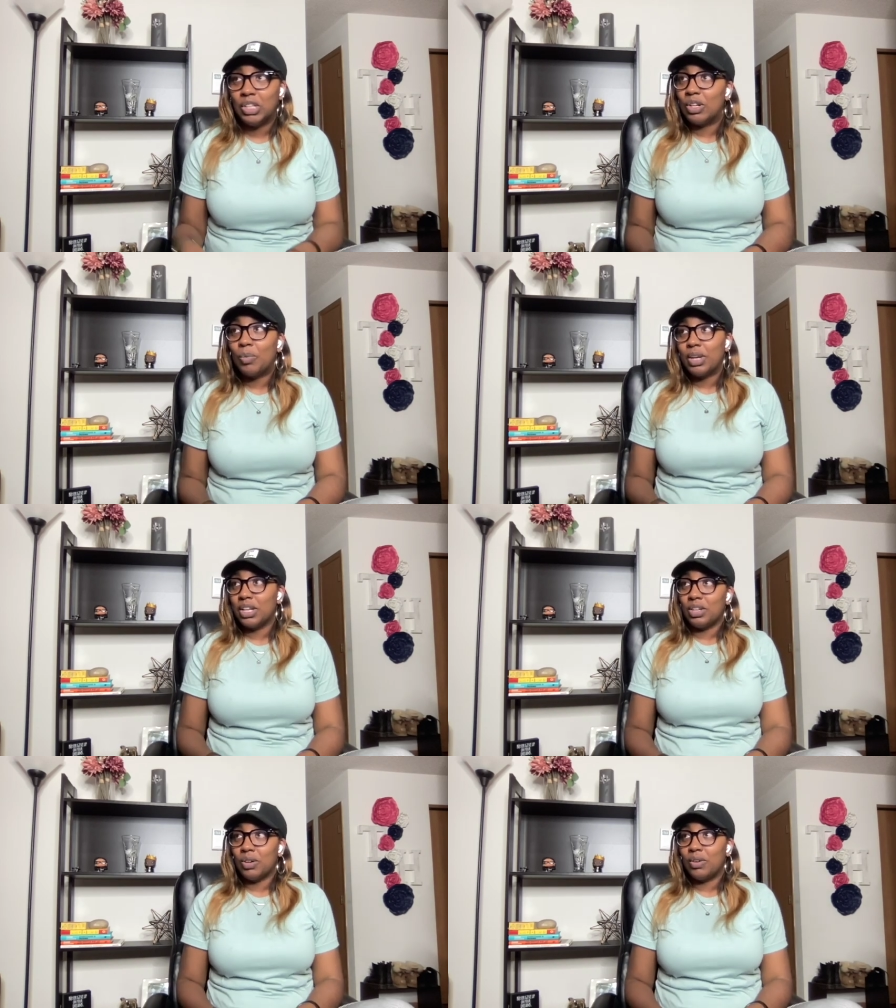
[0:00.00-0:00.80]
You don't want
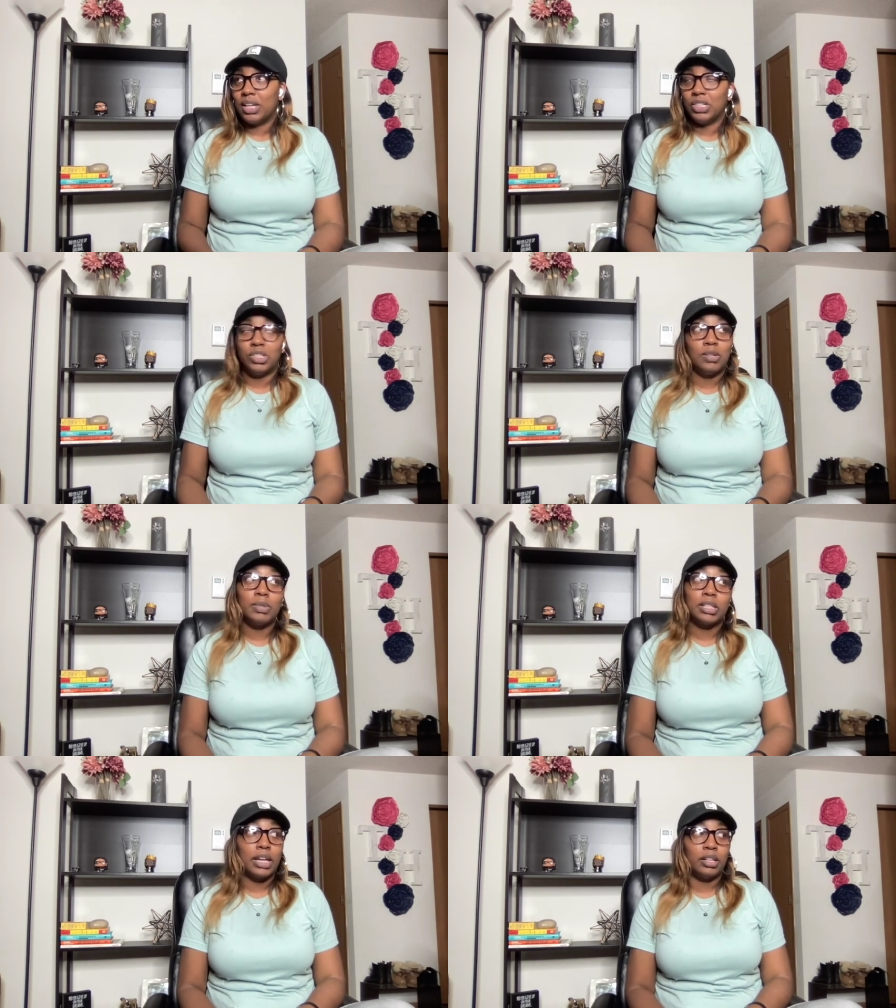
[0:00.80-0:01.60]
to do it? And she
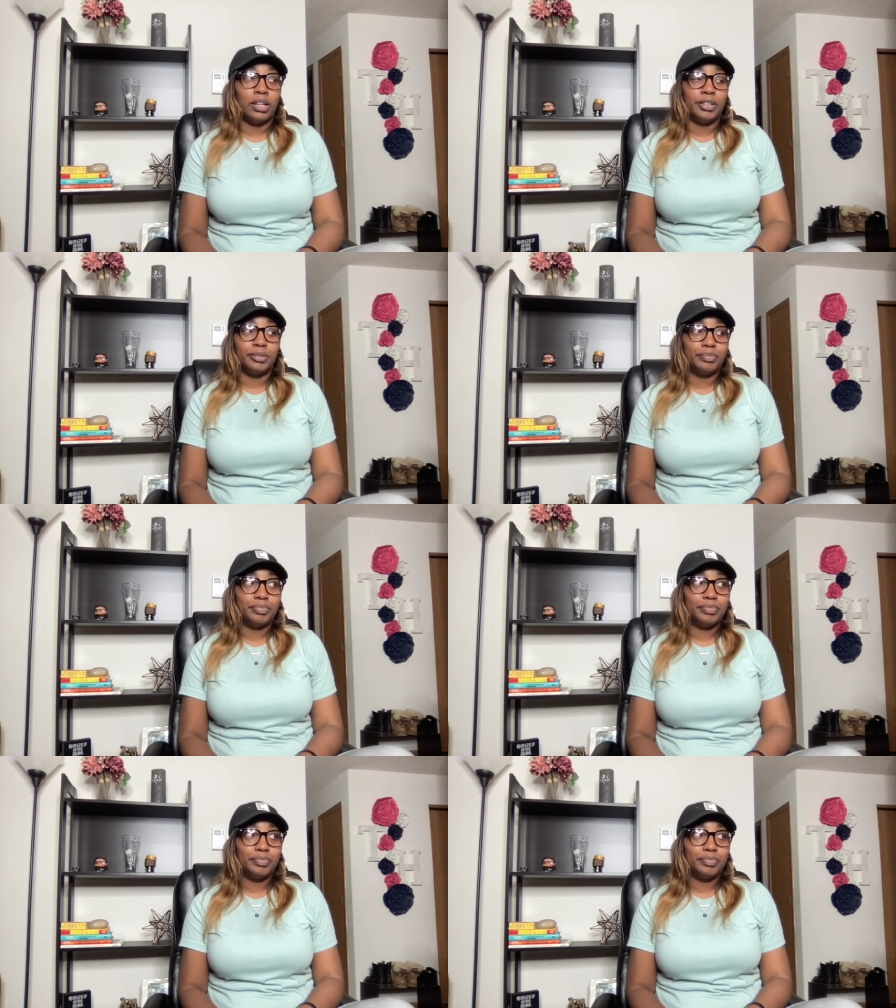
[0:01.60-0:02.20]
was like, no.